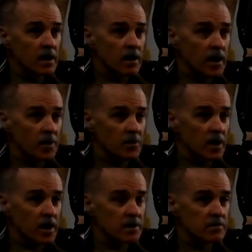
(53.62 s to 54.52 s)
I'm
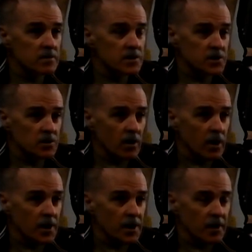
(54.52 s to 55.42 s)
not
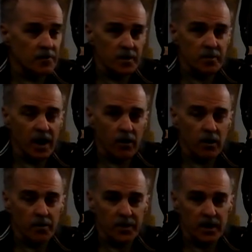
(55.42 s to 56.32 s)
strong enough to power
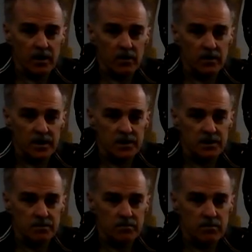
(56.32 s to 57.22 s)
up a hill
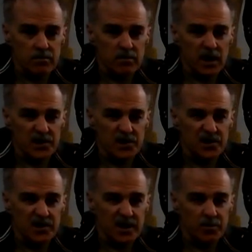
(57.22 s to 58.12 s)
that's much
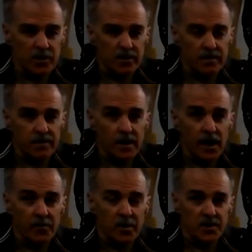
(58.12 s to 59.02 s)
steeper than
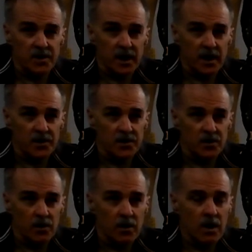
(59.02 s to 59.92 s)
5%,
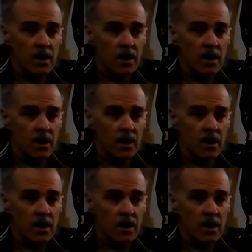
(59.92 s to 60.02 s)
so